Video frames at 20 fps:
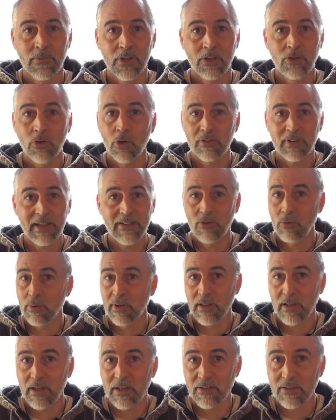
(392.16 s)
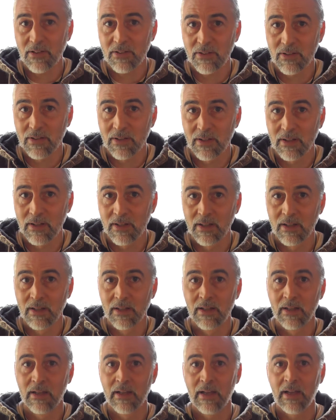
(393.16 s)
Not everyone likes it
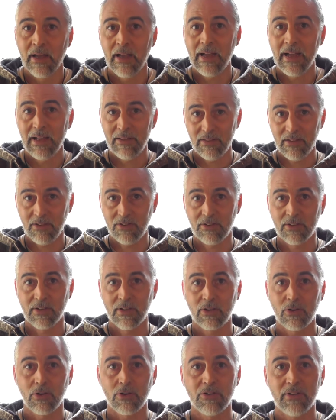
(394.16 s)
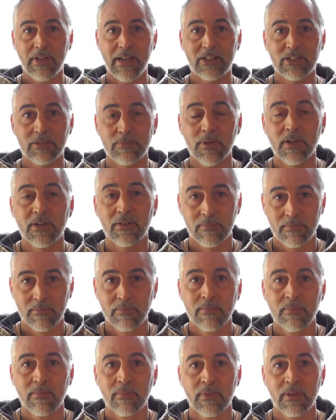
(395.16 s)
in this context, but
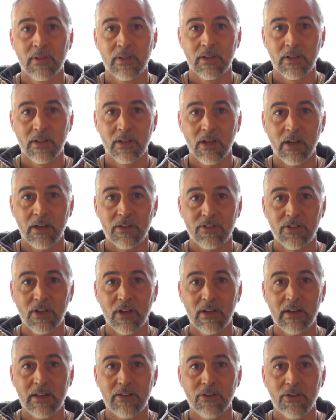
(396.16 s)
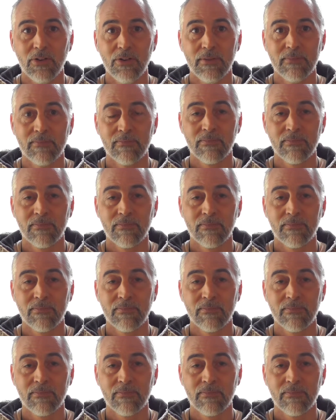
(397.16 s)
I certainly do.